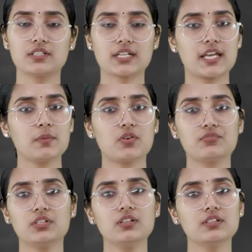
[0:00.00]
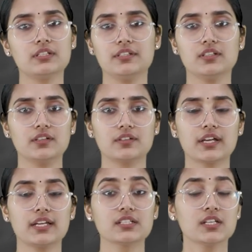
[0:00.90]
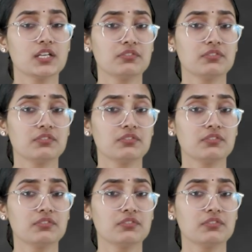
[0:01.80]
time of the year, right?